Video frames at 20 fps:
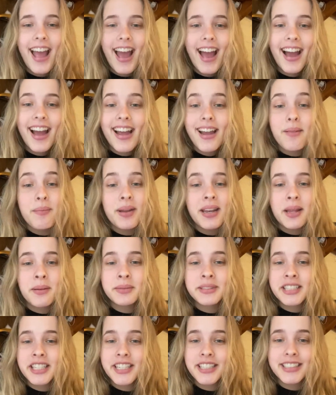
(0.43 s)
Hi, my name
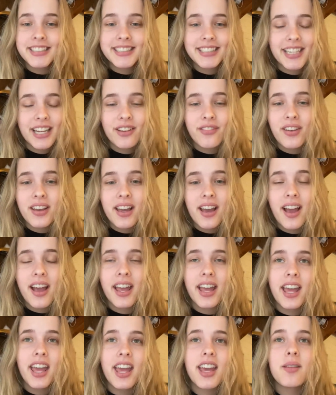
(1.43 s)
is Kiri Sandvik.
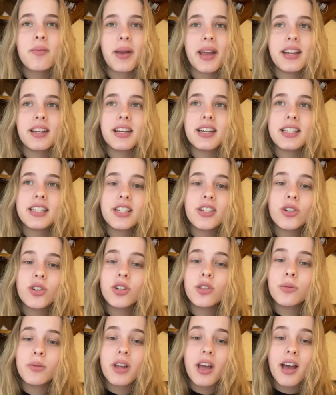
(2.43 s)
I am a
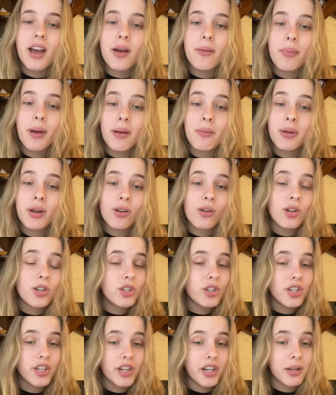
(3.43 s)
19-year-old biomedical
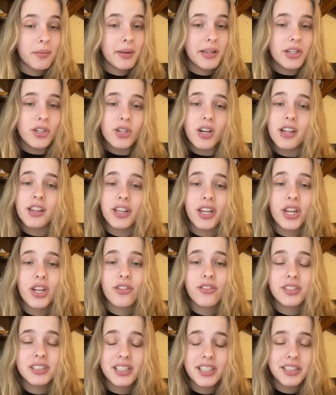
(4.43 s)
engineering major at the
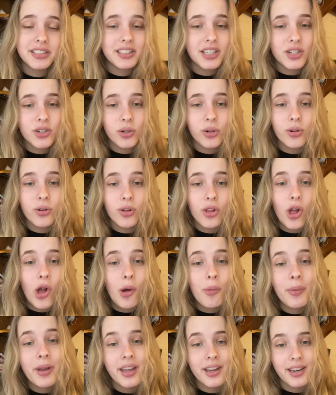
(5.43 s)
University of Central
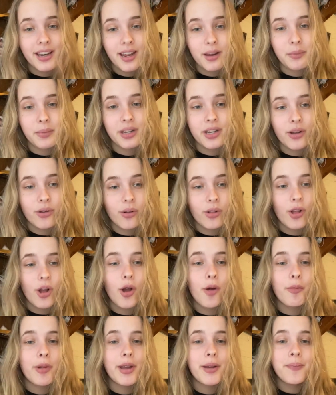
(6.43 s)
Oklahoma in Edmond,
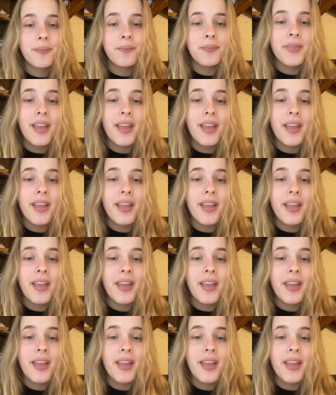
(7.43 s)
Oklahoma.